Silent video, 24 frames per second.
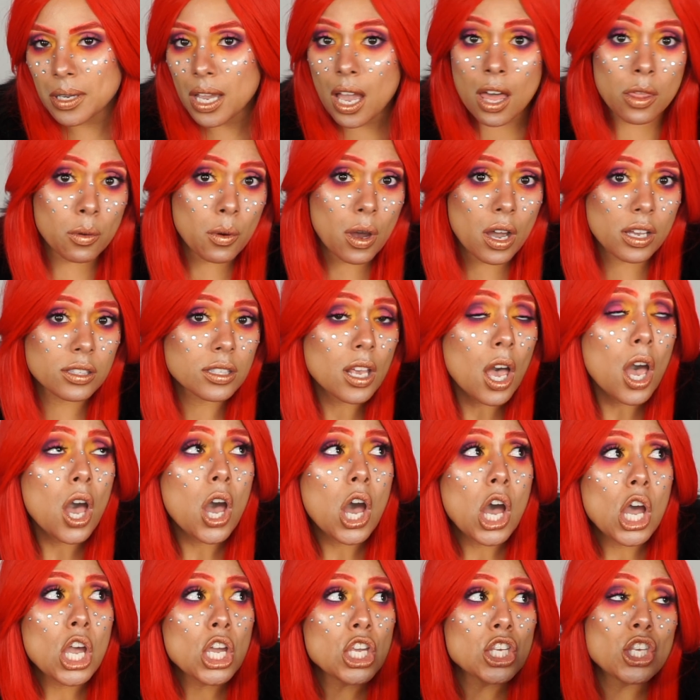Otherwise,
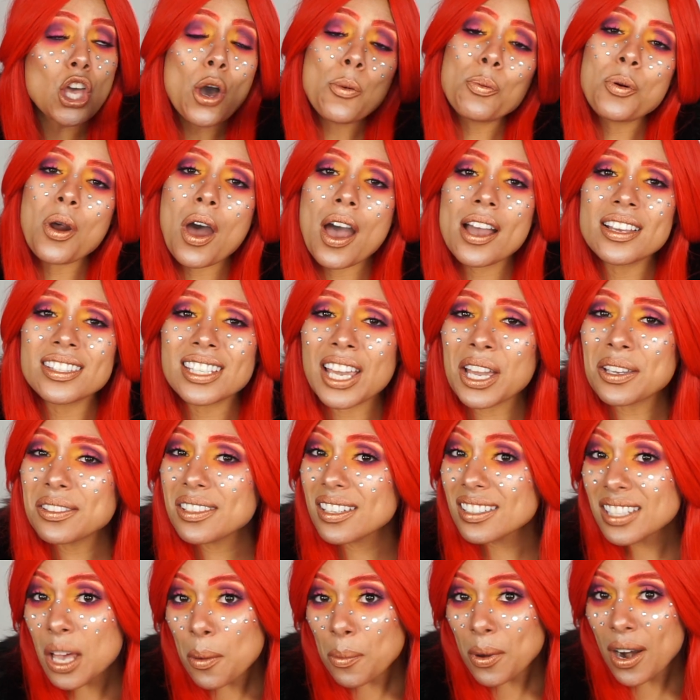your prize goes to
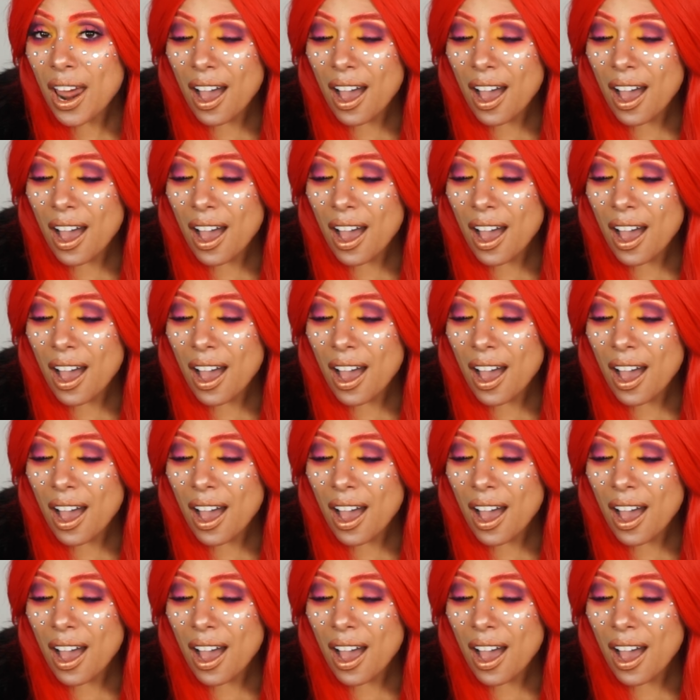someone